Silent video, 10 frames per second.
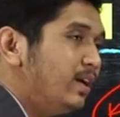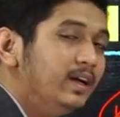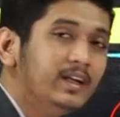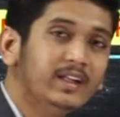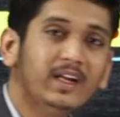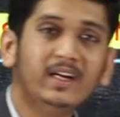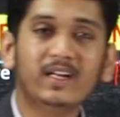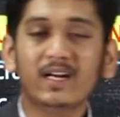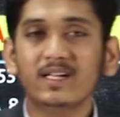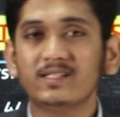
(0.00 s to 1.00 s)
in the
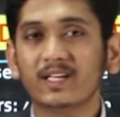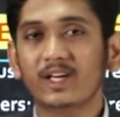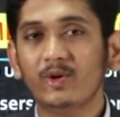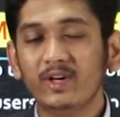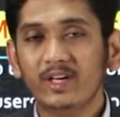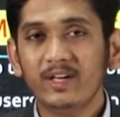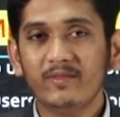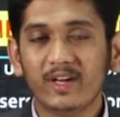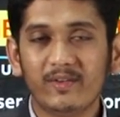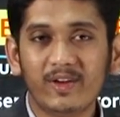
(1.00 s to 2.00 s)
internal security,
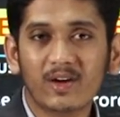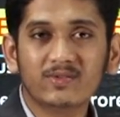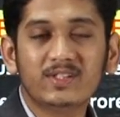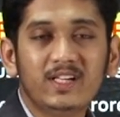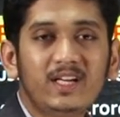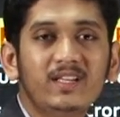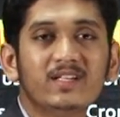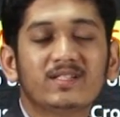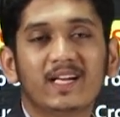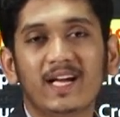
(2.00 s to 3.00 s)
where we have seen
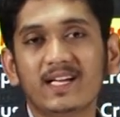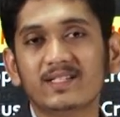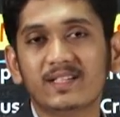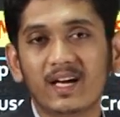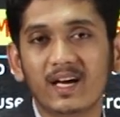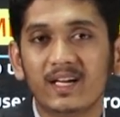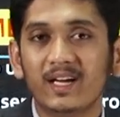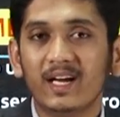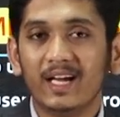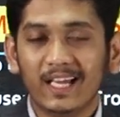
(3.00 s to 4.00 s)
this case
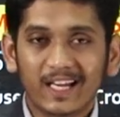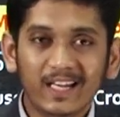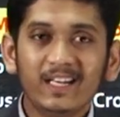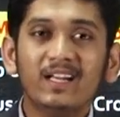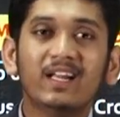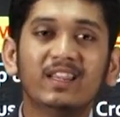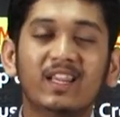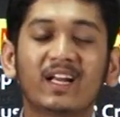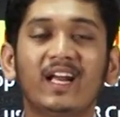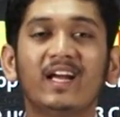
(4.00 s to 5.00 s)
in
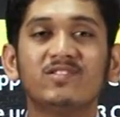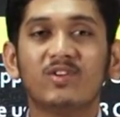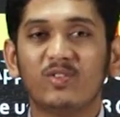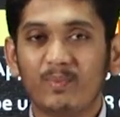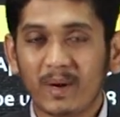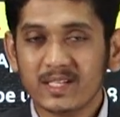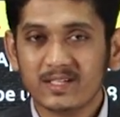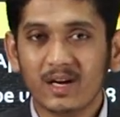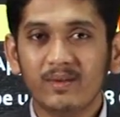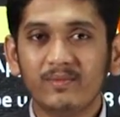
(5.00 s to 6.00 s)
the case of
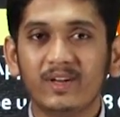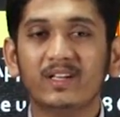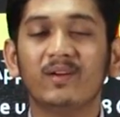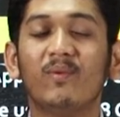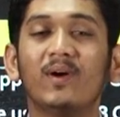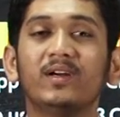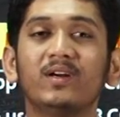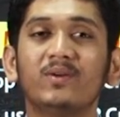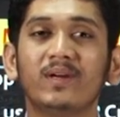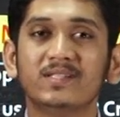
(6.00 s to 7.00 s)
Punjab, where they
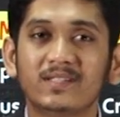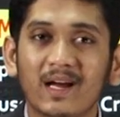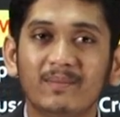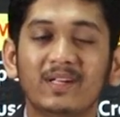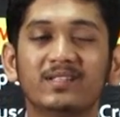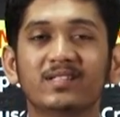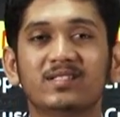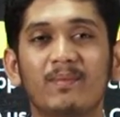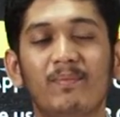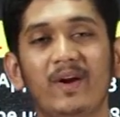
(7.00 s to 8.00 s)
wanted to establish a
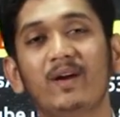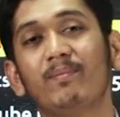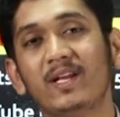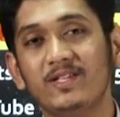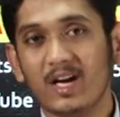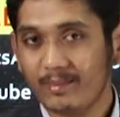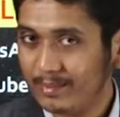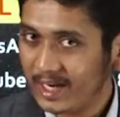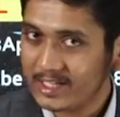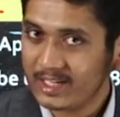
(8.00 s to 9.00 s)
separate Punjab
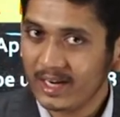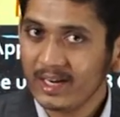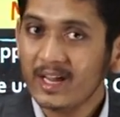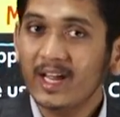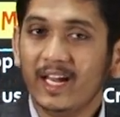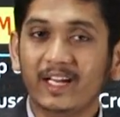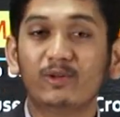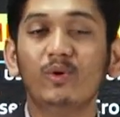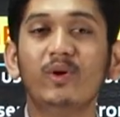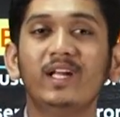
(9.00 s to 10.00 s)
nation,
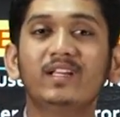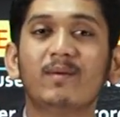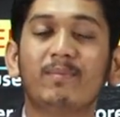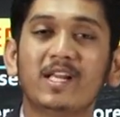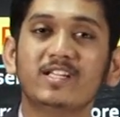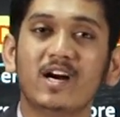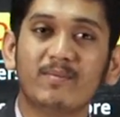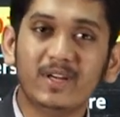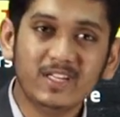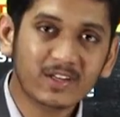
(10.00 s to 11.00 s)
including the
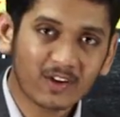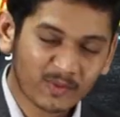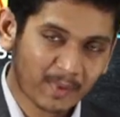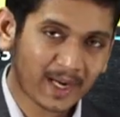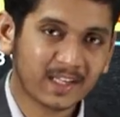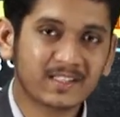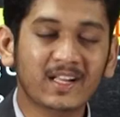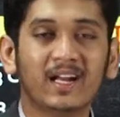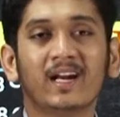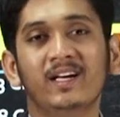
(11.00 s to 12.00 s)
Punjab region of
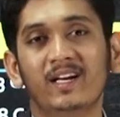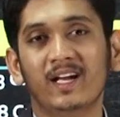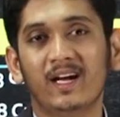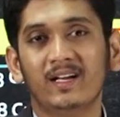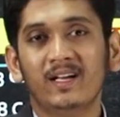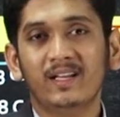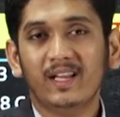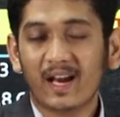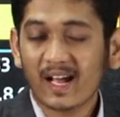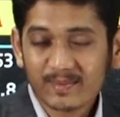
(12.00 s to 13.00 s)
Pakistan and India.
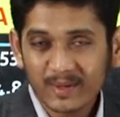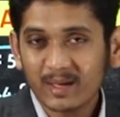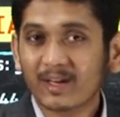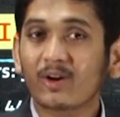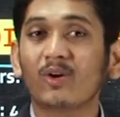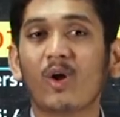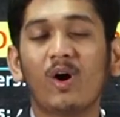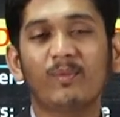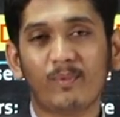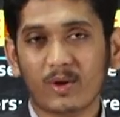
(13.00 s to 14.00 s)
There has been a
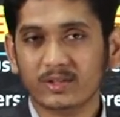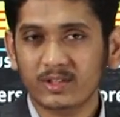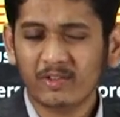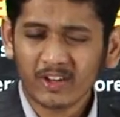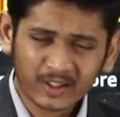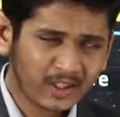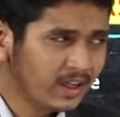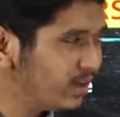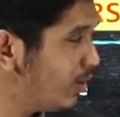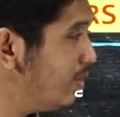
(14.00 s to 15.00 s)
long proxy war.
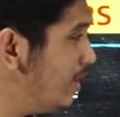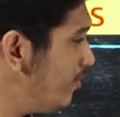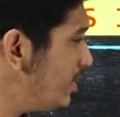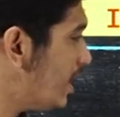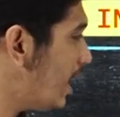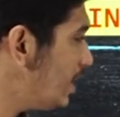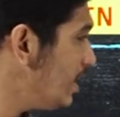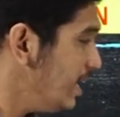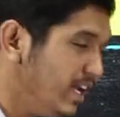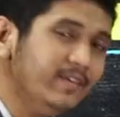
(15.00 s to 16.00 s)
Now, leaving that,
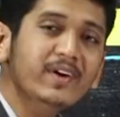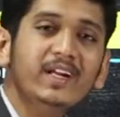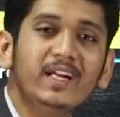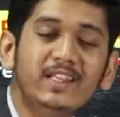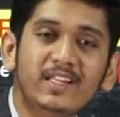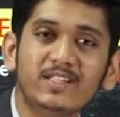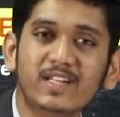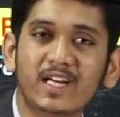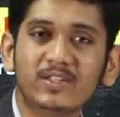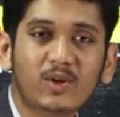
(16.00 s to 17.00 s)
even in this
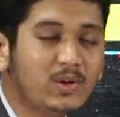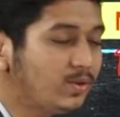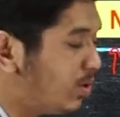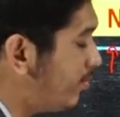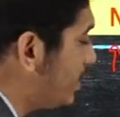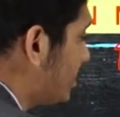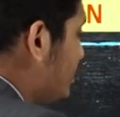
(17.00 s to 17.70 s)
case also, when